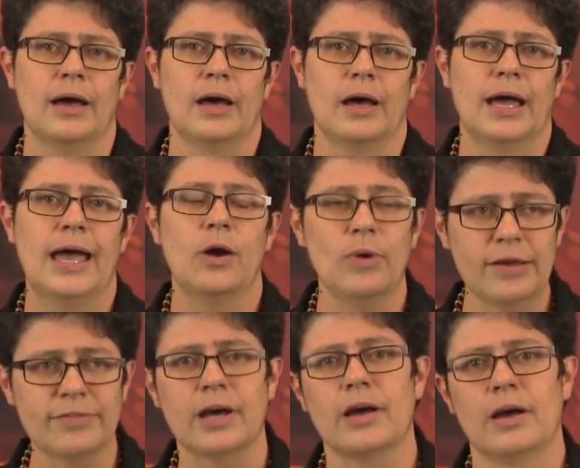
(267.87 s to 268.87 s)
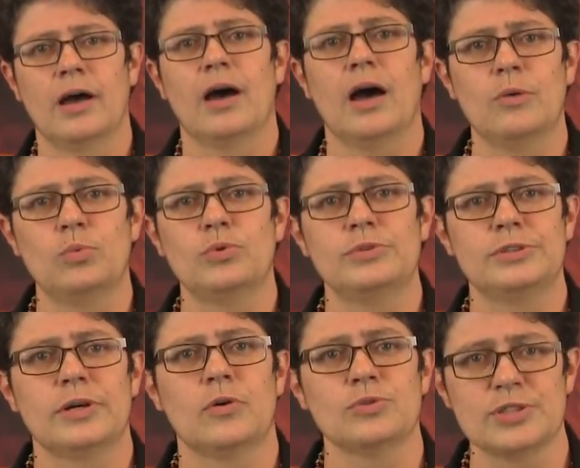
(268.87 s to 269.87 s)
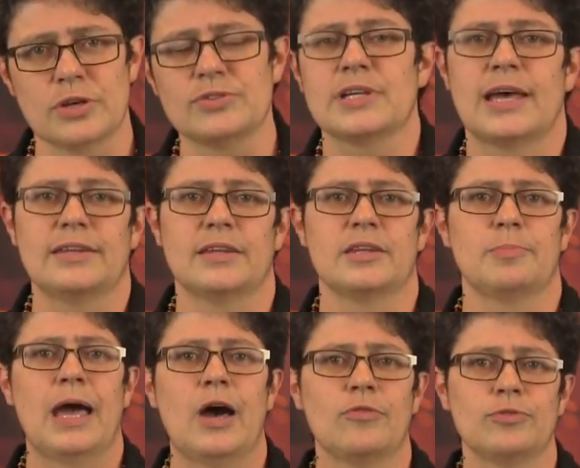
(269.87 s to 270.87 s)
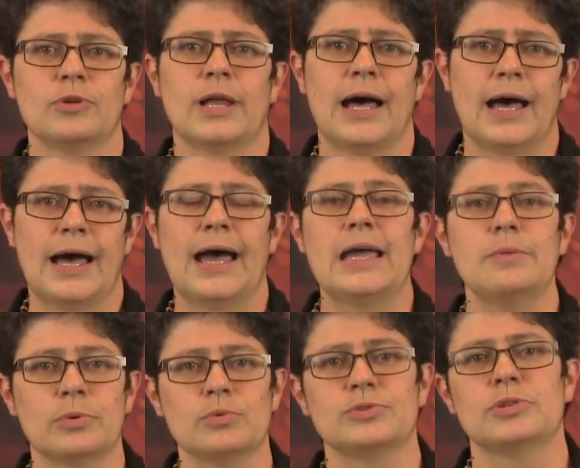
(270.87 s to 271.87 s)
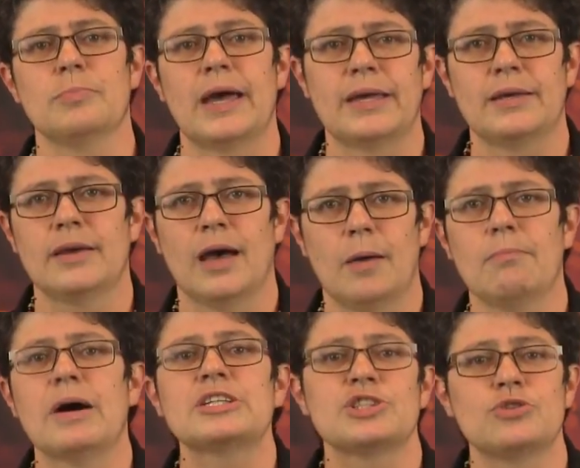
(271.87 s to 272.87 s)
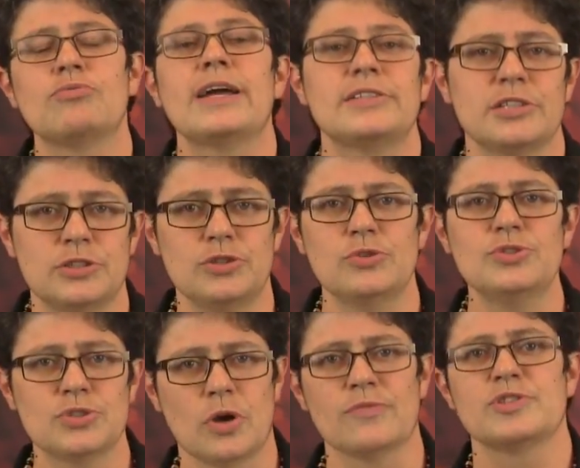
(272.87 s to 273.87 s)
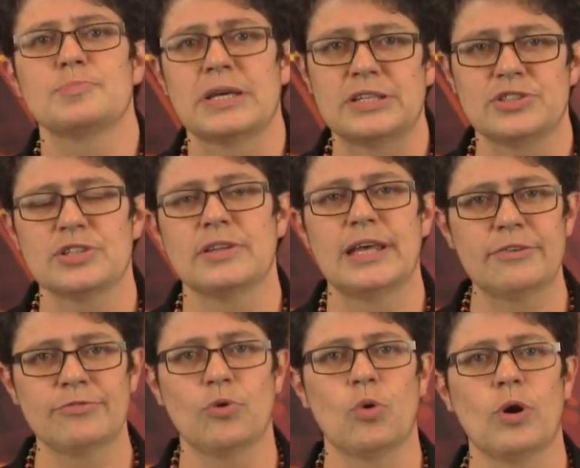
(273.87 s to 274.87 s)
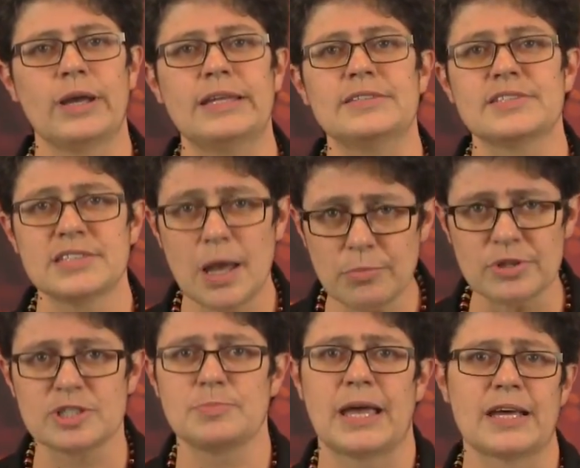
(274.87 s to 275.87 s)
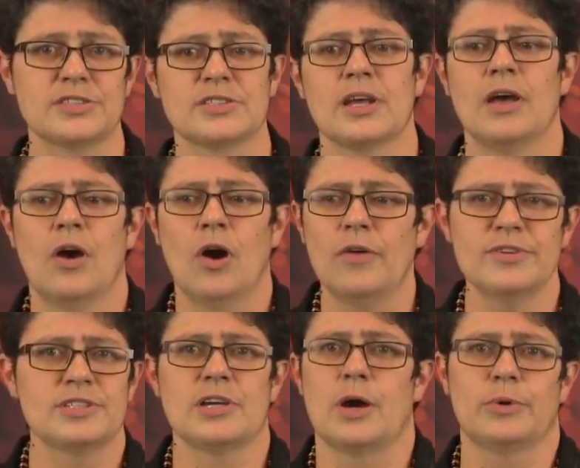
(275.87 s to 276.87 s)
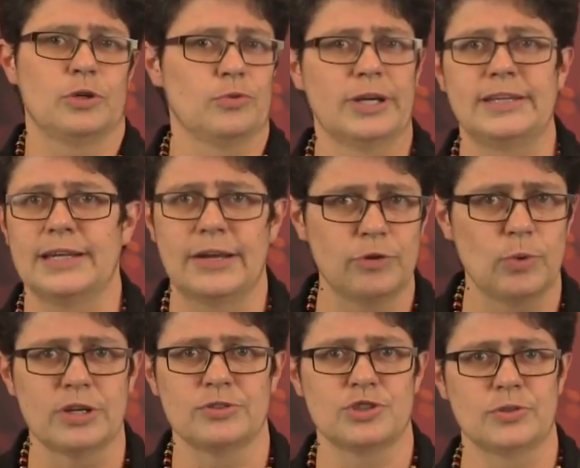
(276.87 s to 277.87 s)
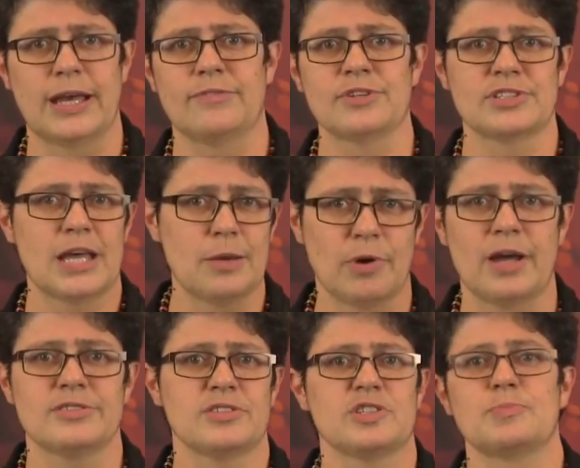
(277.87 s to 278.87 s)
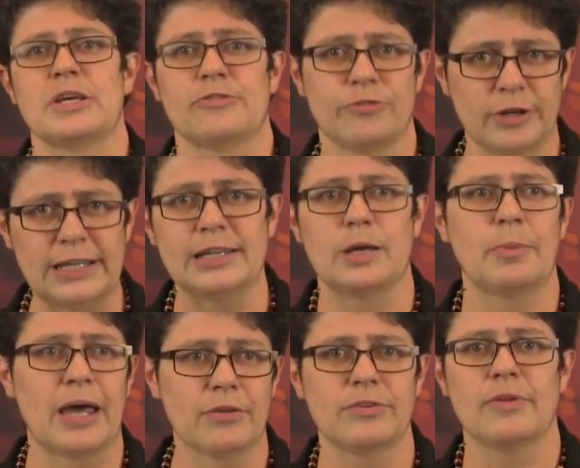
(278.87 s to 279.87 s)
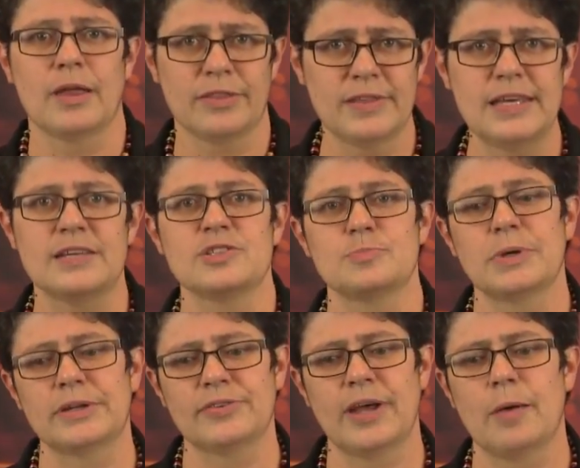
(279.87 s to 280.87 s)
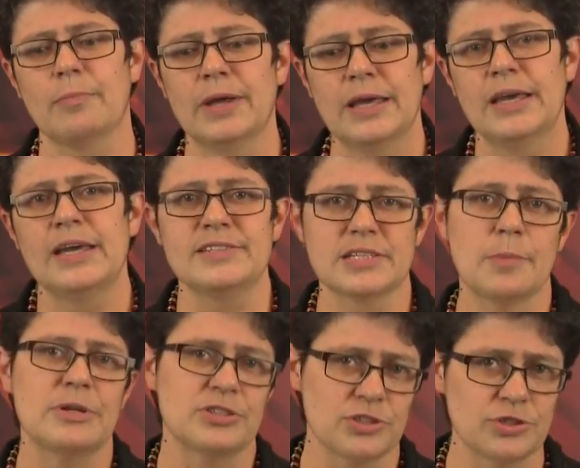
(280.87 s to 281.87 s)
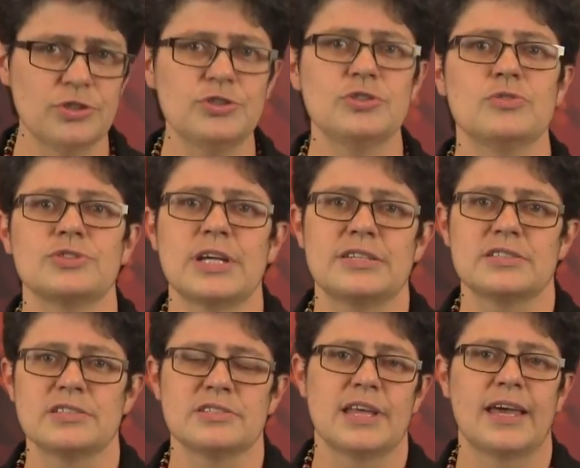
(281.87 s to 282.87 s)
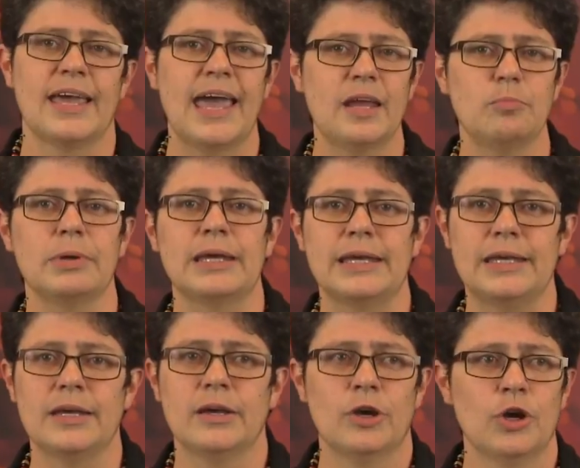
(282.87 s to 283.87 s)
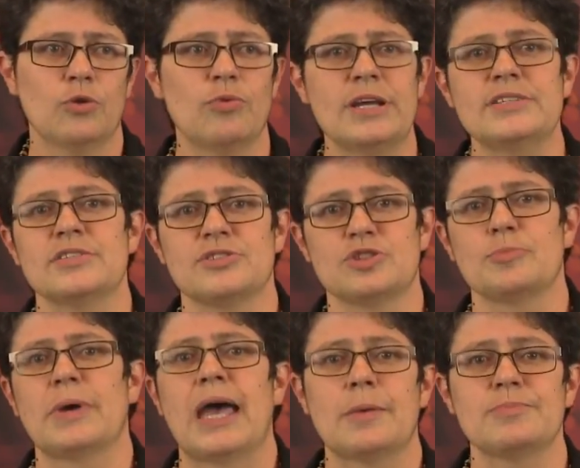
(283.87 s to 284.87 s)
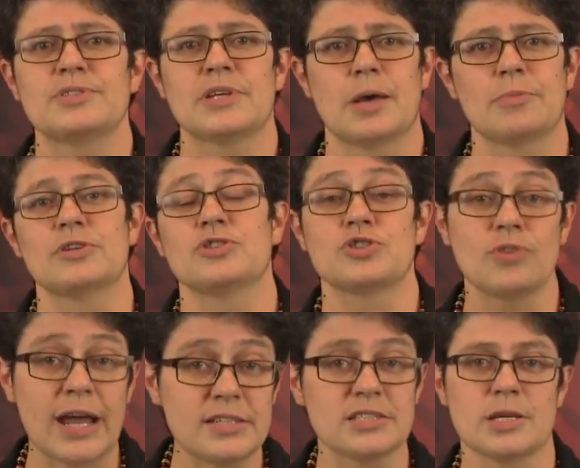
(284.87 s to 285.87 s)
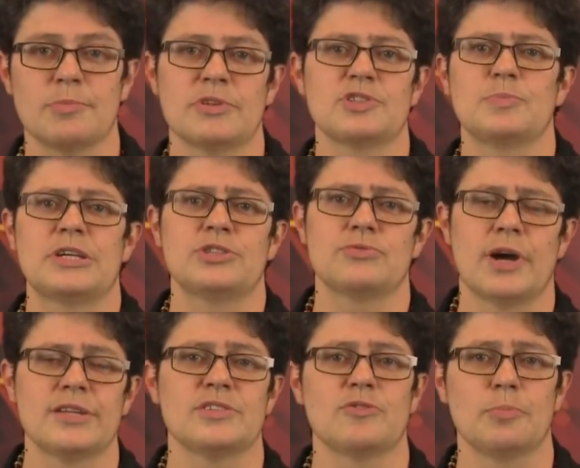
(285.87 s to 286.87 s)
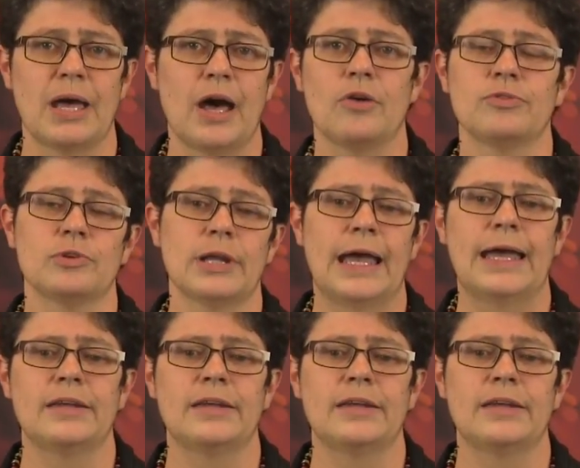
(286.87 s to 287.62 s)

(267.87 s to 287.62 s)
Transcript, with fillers: Uh, however, I would also say that the powerful are able to make um, much greater use of speech, and therefore, in some respects, obviously, I would agree that everyone should have the same rights to speak freely about uh, things, but um, in some institutional senses, there can be reasons to perhaps um, constrain some of the speech rights of the powerful.